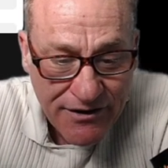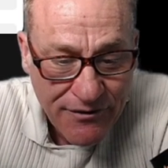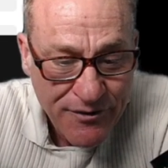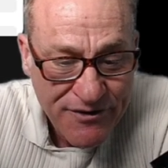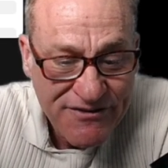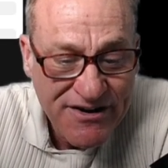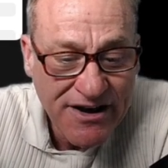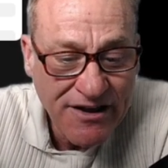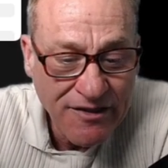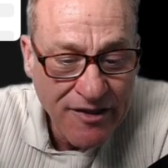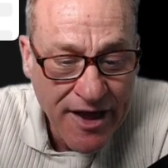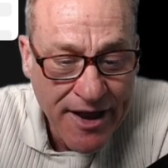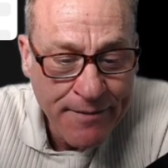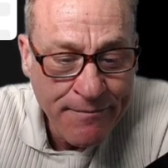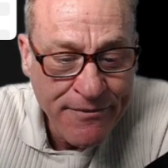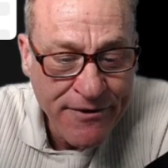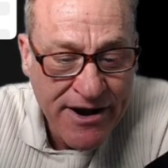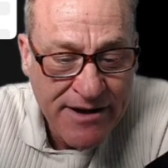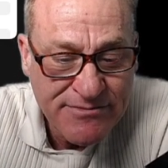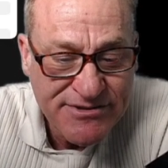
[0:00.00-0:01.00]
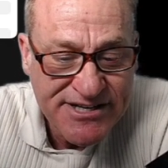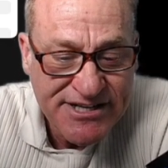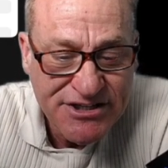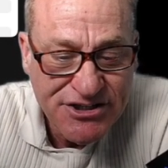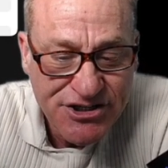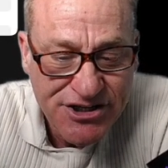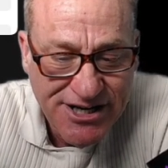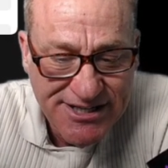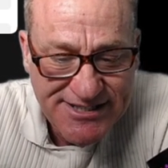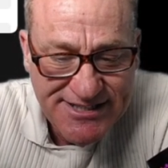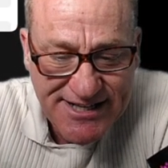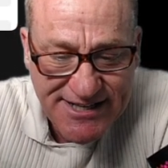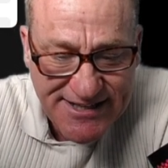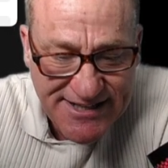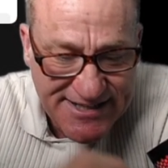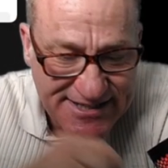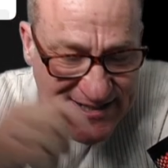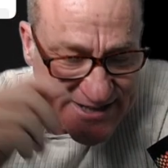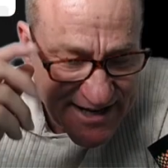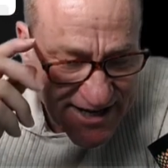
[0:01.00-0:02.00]
got a lot of prompts in just in
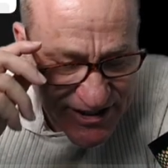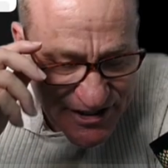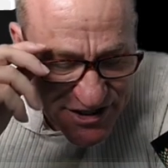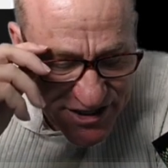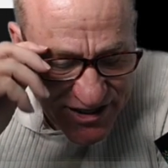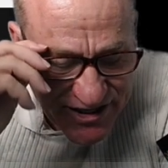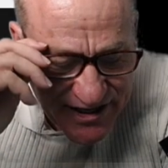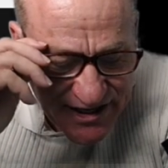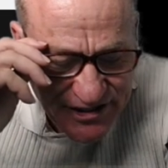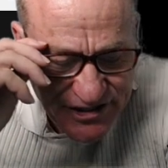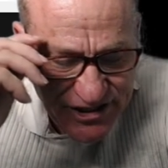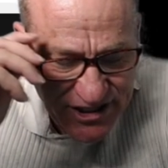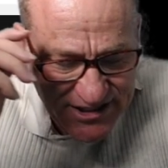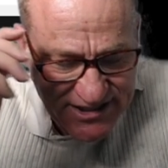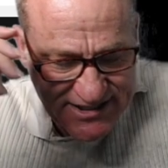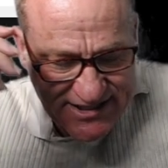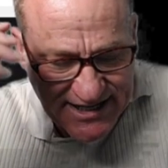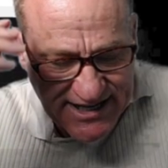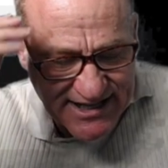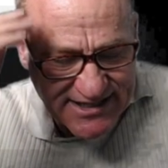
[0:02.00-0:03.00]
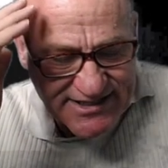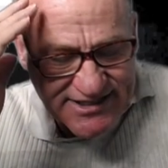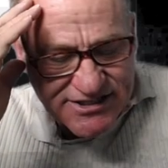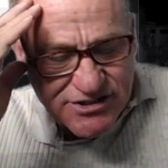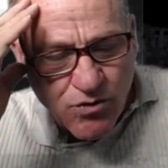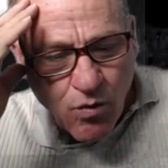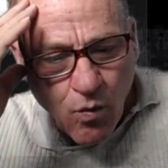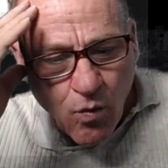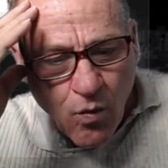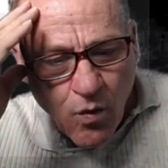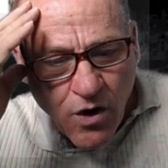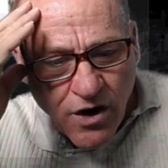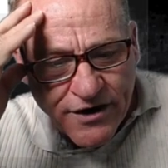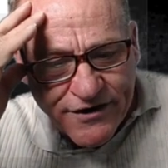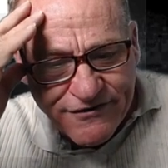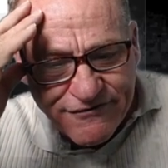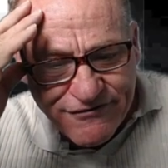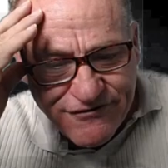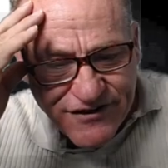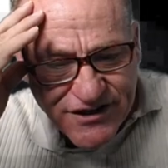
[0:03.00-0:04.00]
this session, just to get this
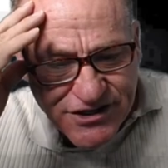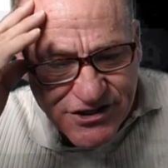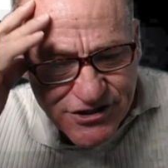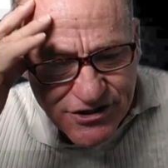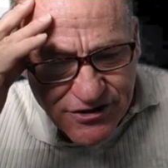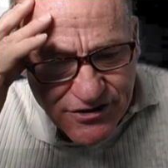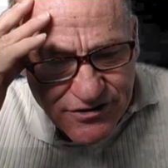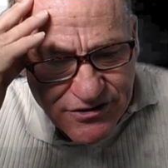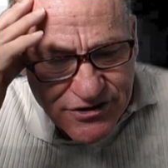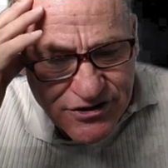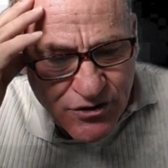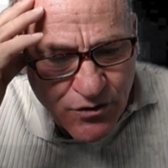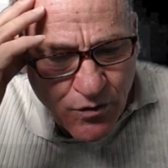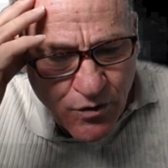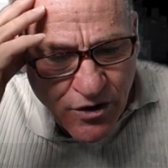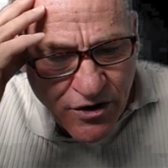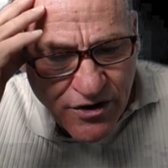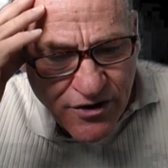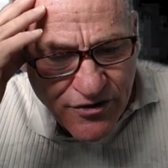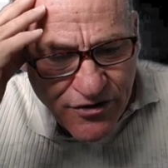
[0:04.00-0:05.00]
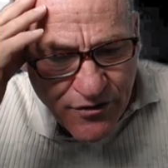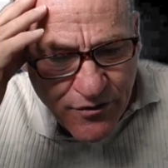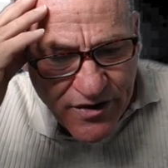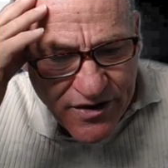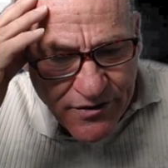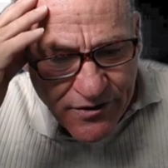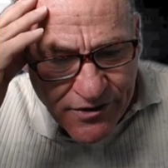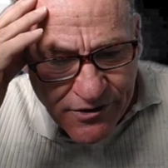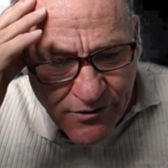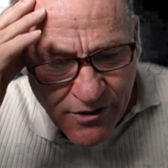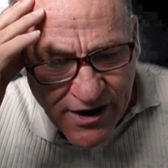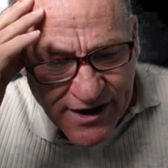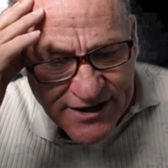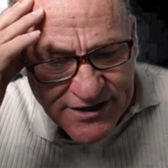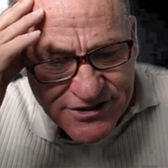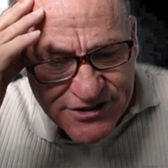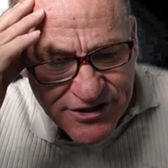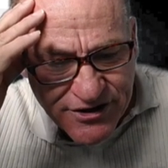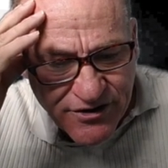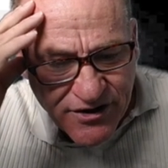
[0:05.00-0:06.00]
one feature to work the way we want it
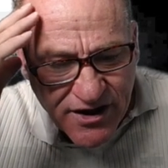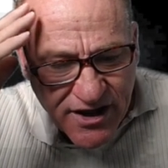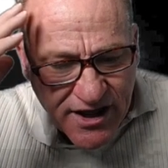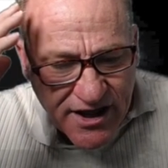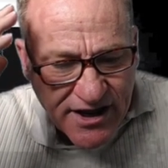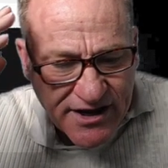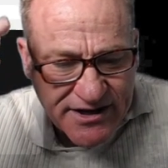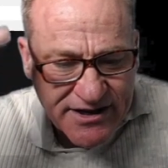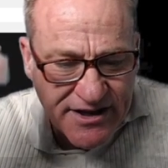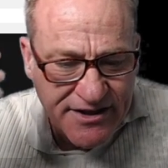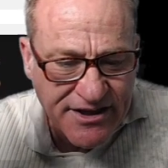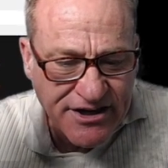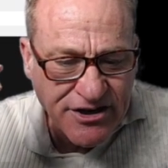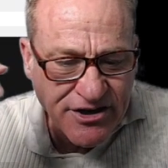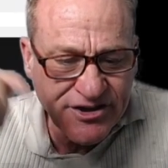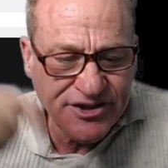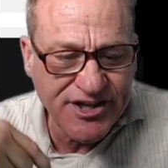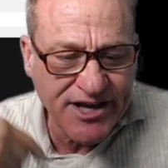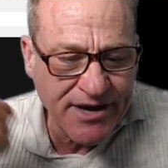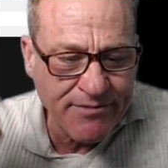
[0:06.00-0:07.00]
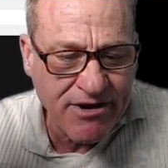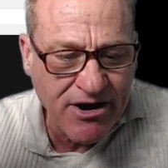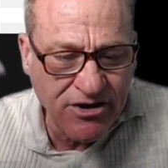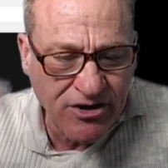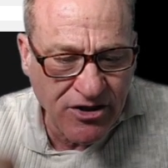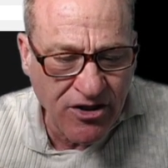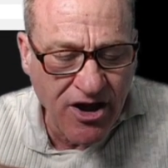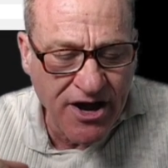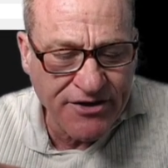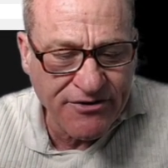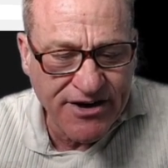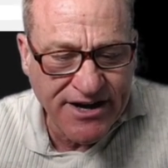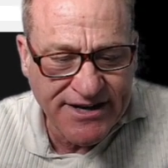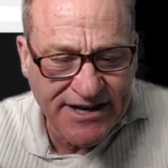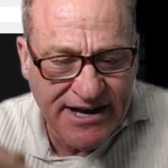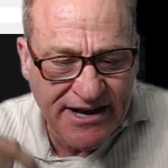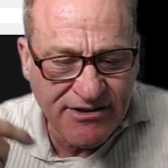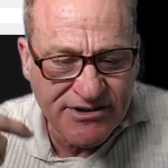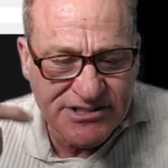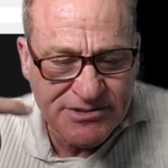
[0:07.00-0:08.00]
to. Now, the good thing about Claude right
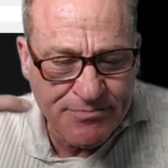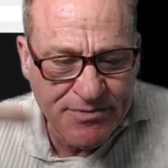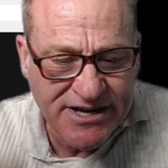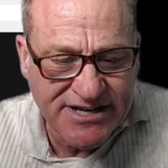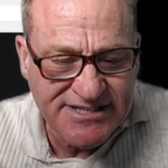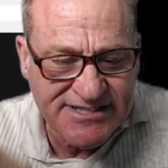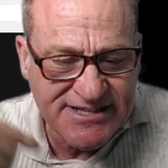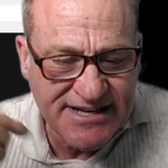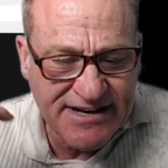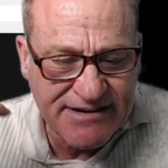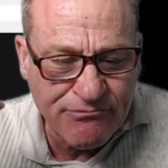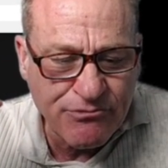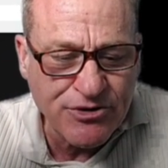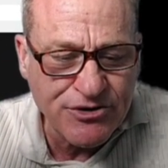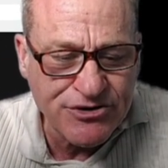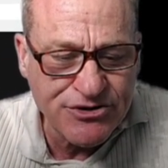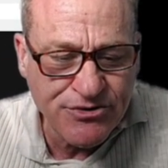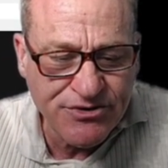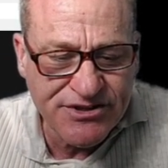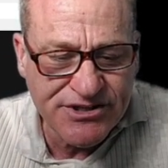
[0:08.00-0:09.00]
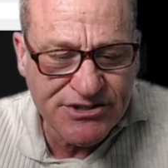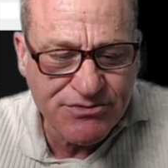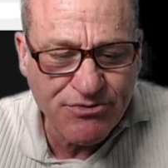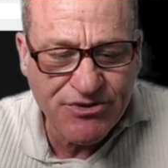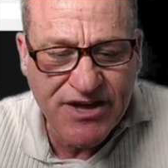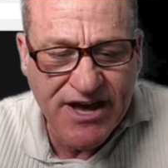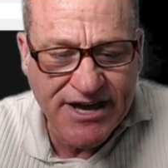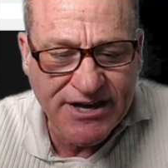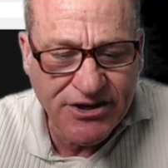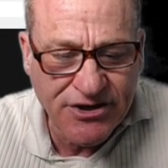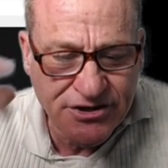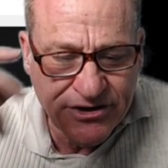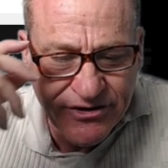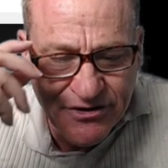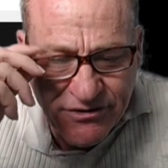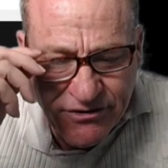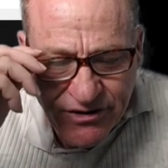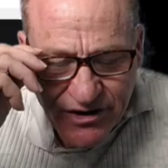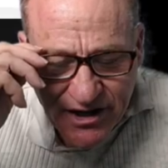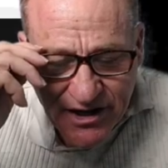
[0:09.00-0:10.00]
now is based on, and we're doing this with
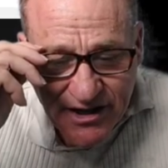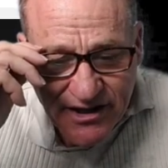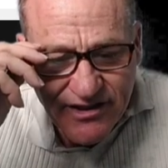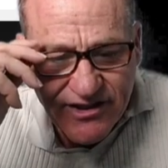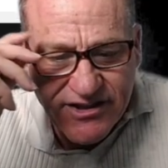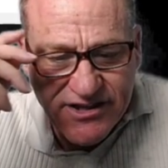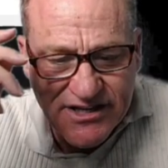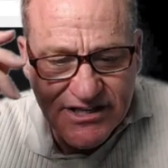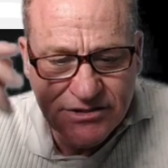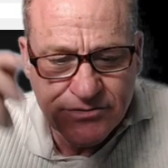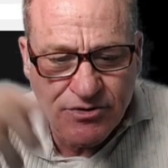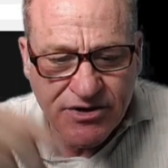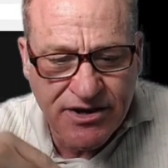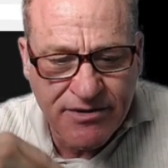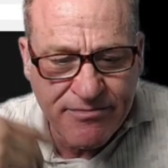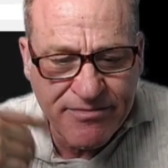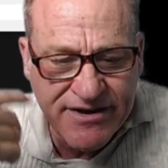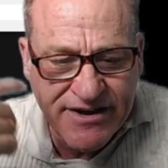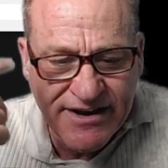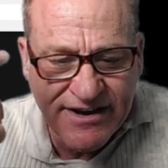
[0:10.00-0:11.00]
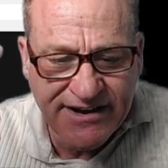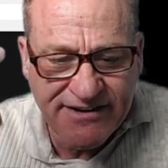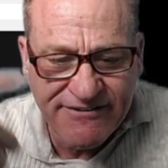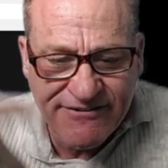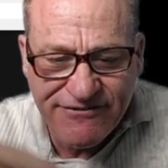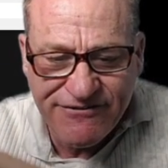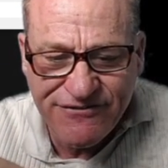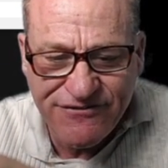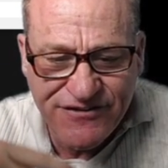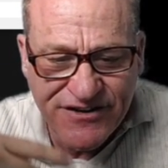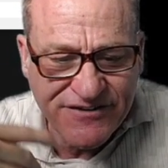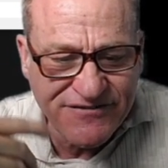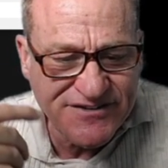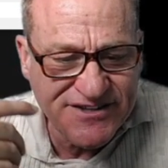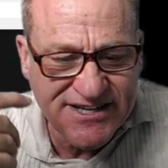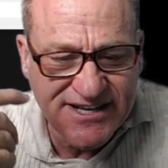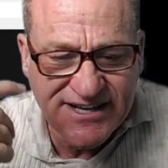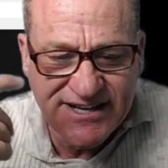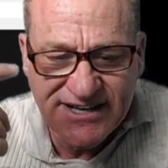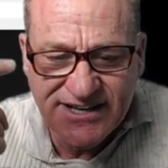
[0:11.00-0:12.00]
haiku, this would have been a
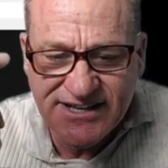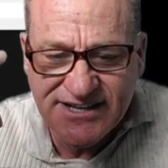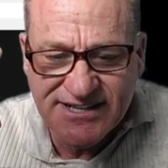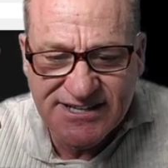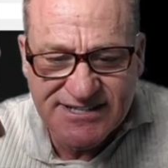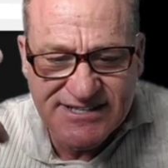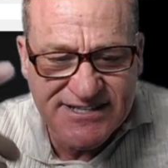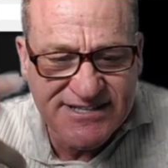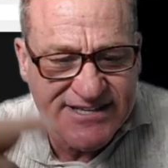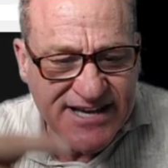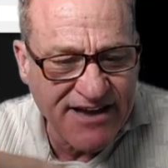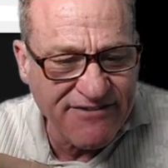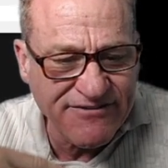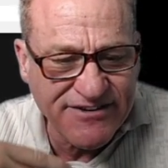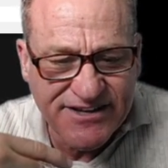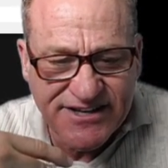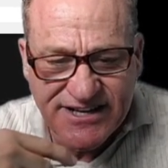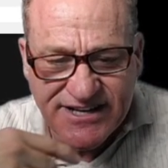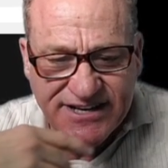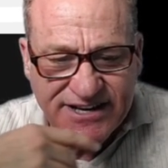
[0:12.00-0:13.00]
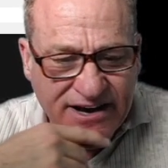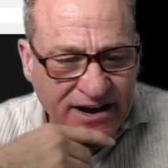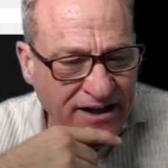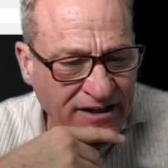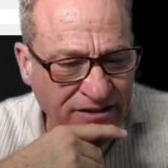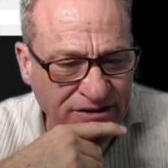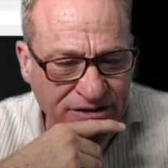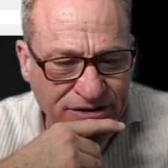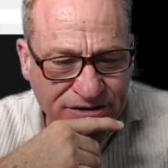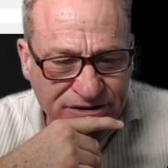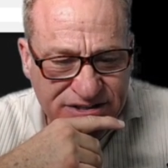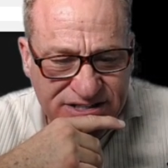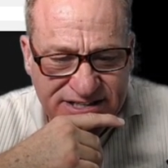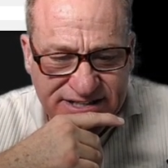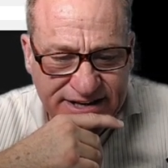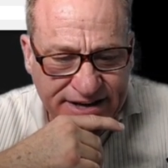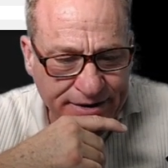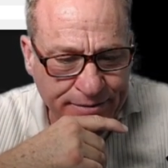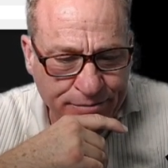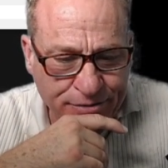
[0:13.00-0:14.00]
$50 to $70
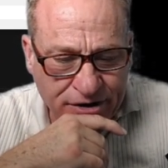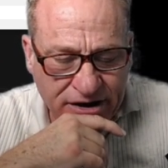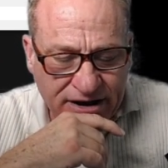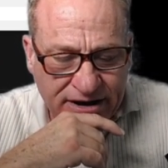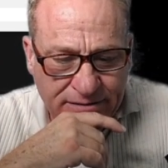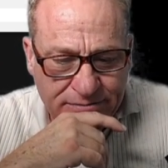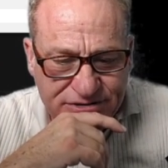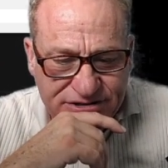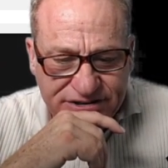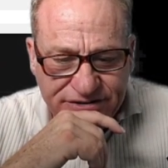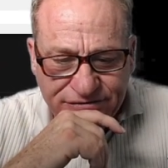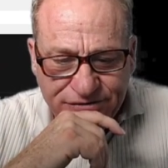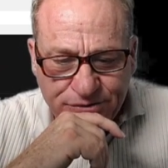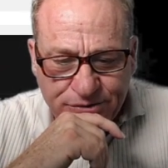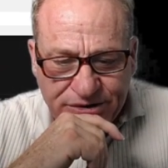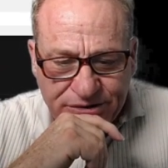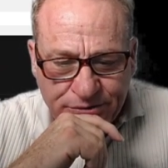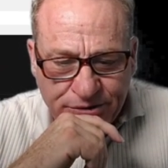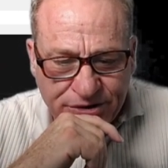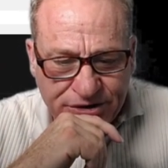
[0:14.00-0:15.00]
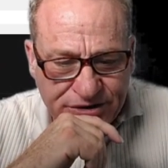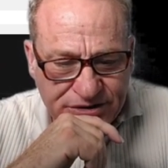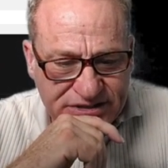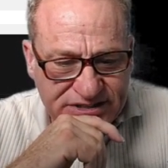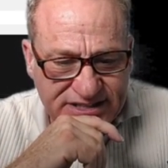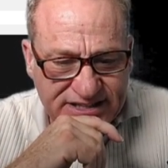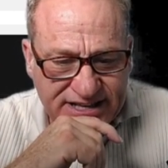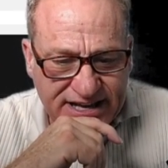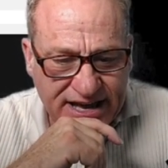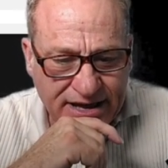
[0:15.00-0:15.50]
set of prompts if we were using the